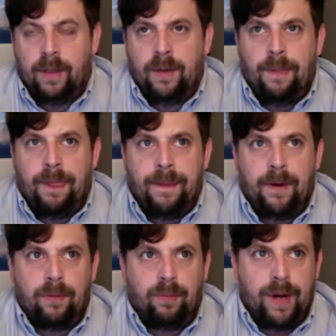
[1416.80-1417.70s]

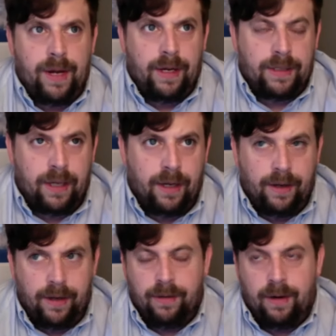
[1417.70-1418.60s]
reading a ton
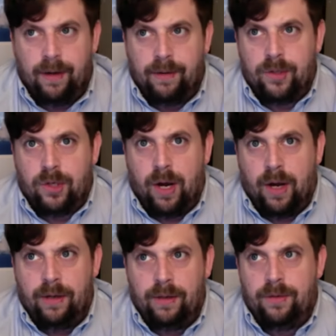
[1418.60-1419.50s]
and
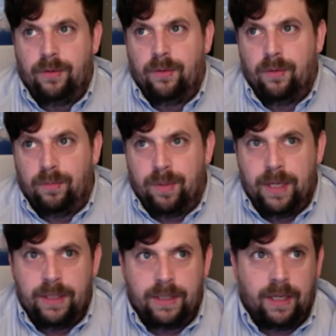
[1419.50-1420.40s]
trying to
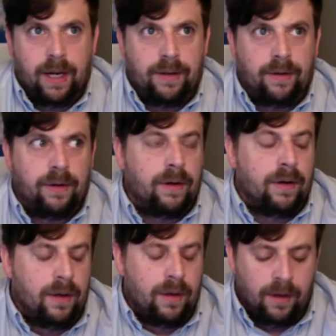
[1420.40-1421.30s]
piece together,
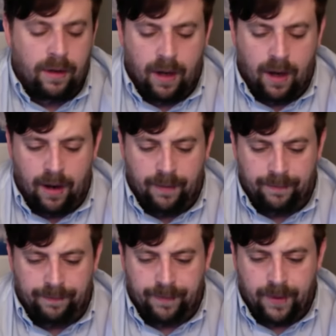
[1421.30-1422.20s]
kind
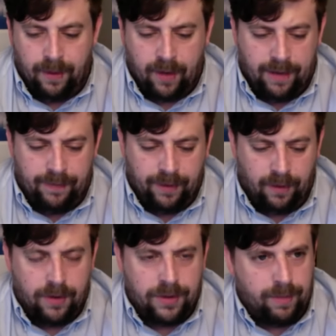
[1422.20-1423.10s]
of the
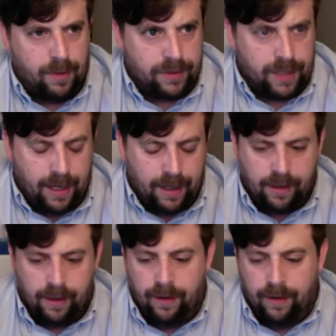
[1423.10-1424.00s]
larger mosaic
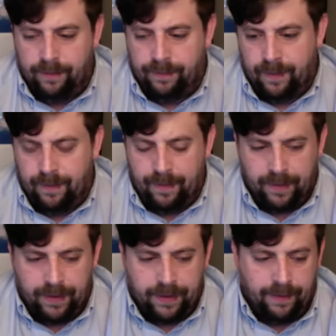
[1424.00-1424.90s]
of
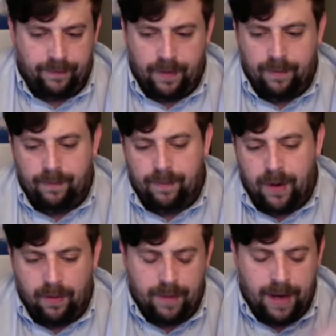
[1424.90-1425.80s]
everything from,
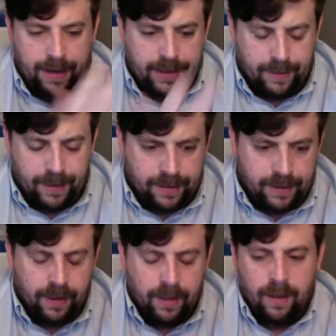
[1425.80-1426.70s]

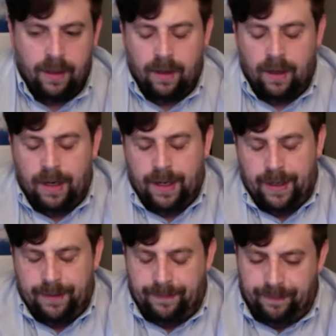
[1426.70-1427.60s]
management's,
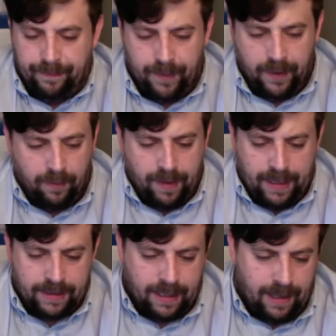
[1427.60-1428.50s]

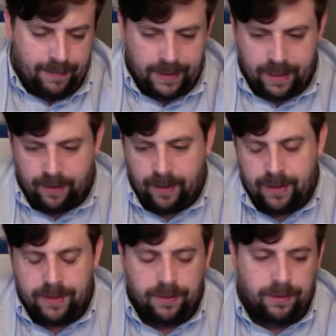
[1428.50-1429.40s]
past commentary
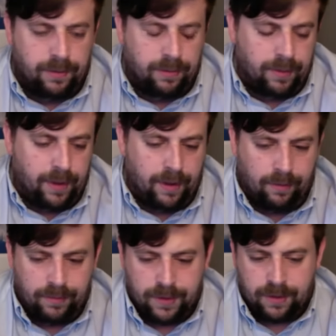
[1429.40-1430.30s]

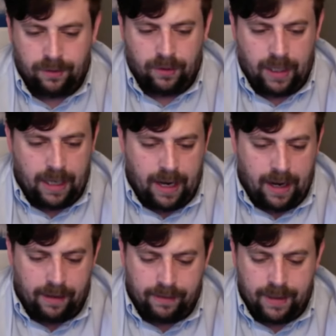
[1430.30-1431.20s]
to, just looking
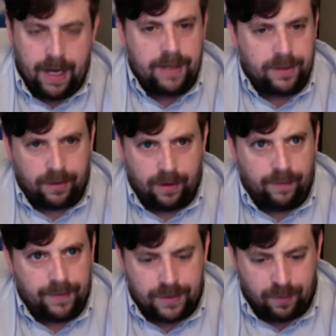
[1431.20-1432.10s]
at the nature of
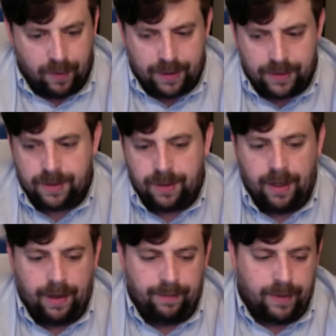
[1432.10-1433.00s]
the Switch,
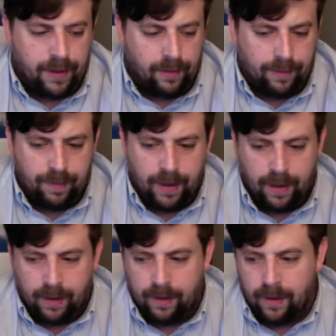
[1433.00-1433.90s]
it
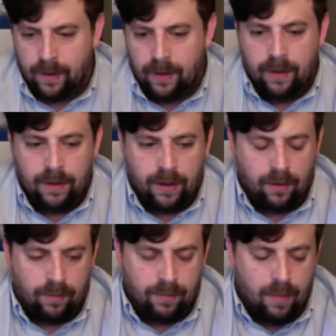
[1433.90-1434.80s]
being,
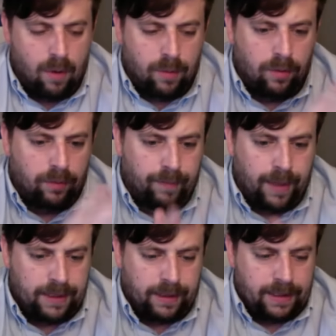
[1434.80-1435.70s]
mobile,
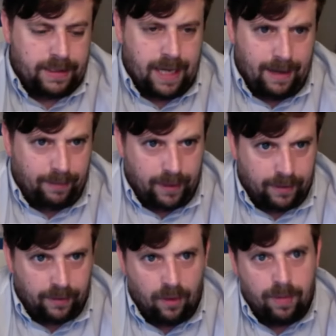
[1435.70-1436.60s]
basically a tablet, a
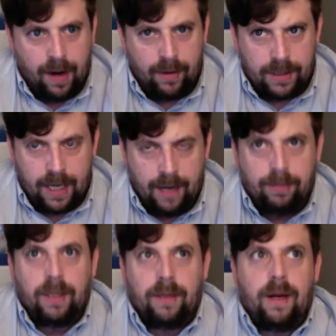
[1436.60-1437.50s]
low powered
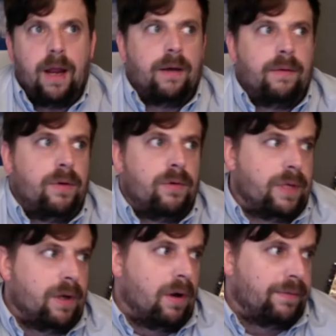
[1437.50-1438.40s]
tablet, and
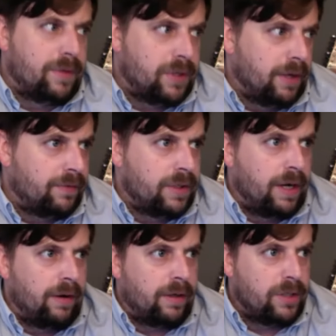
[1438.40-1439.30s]
using off the shelf
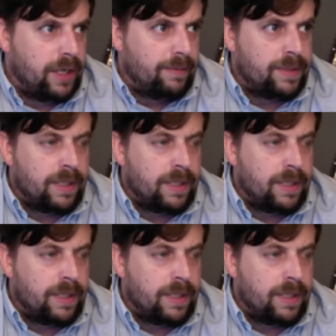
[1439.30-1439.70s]
generic chips.